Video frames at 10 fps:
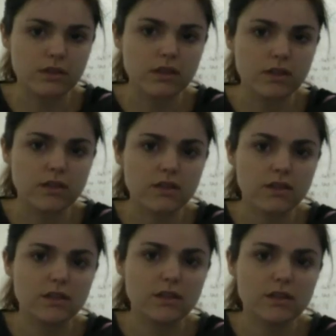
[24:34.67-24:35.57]

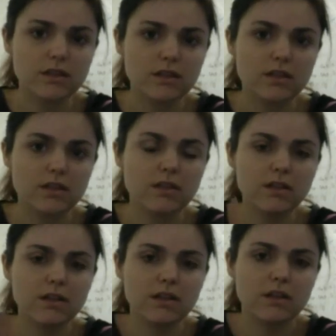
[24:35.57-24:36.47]

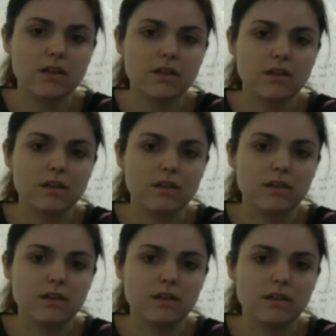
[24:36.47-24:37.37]

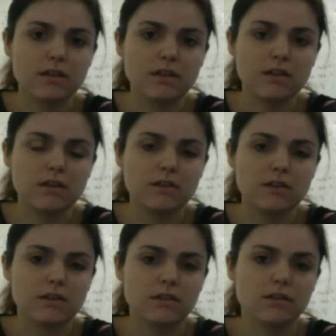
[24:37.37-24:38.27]

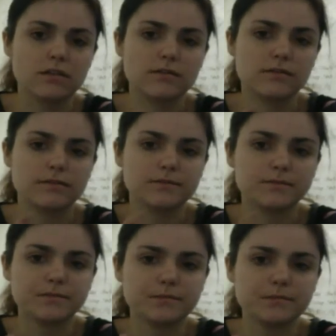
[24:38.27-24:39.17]

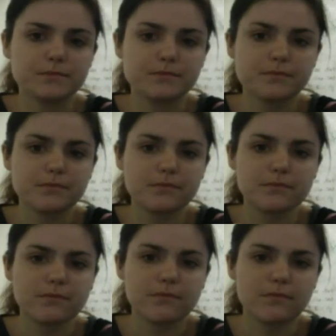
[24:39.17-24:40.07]

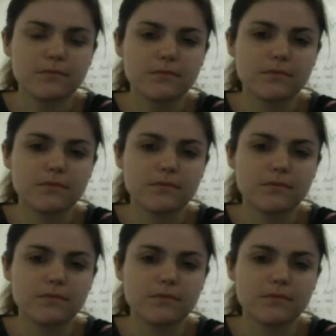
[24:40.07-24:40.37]
[no speech]